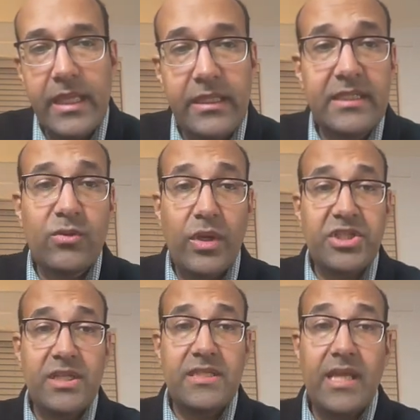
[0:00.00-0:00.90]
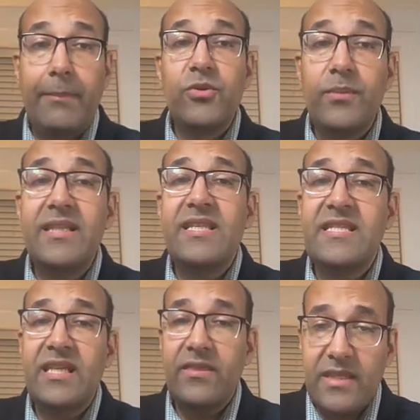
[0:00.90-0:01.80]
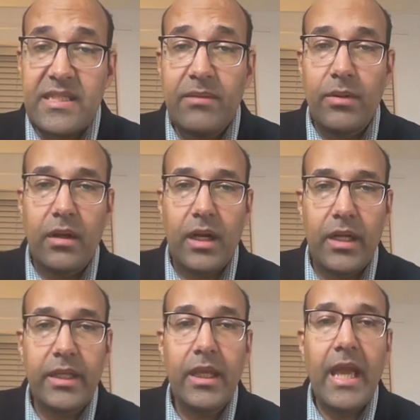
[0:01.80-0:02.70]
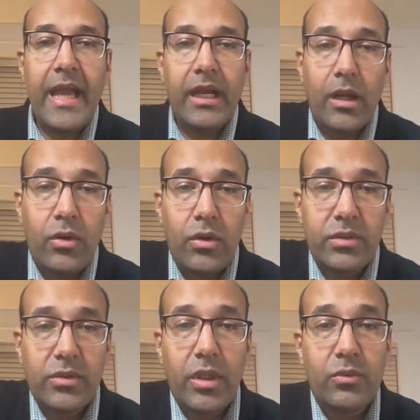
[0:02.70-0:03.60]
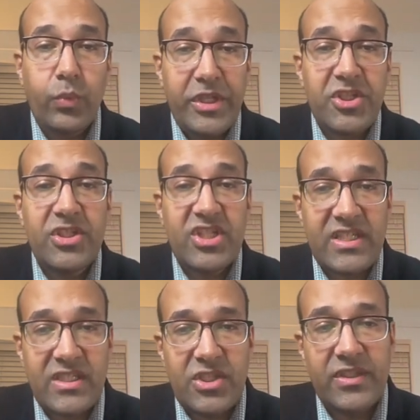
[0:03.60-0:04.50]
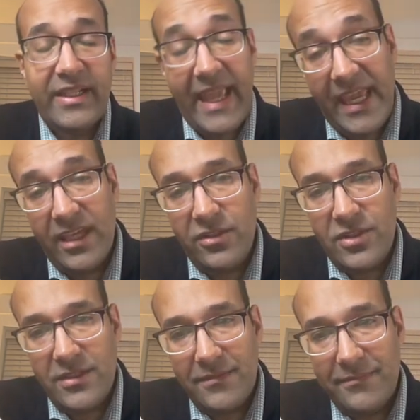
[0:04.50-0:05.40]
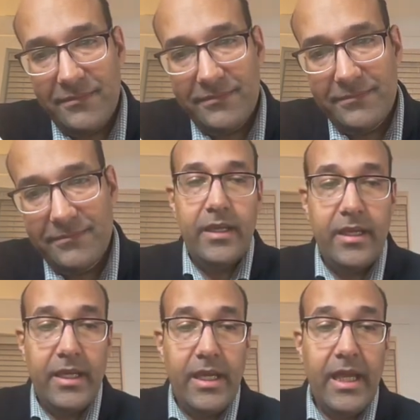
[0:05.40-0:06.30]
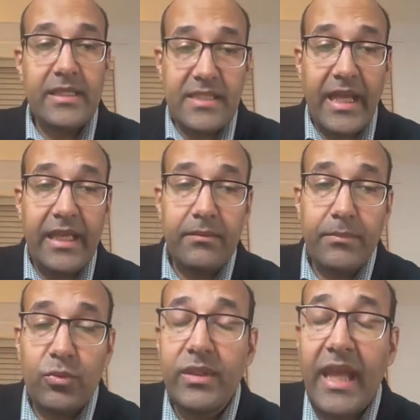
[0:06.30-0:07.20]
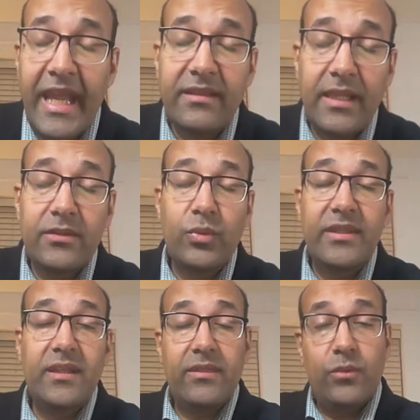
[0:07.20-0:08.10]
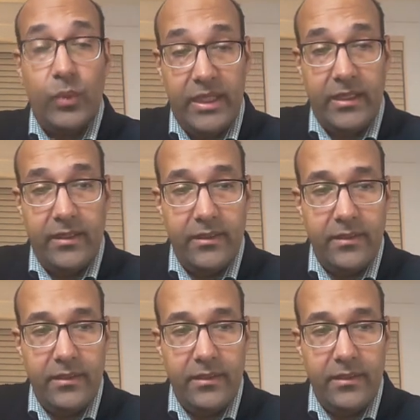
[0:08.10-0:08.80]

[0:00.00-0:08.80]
Next questions. Abnormality seen in this MRI occurred at which gestational age? It's between 8th and 20th week.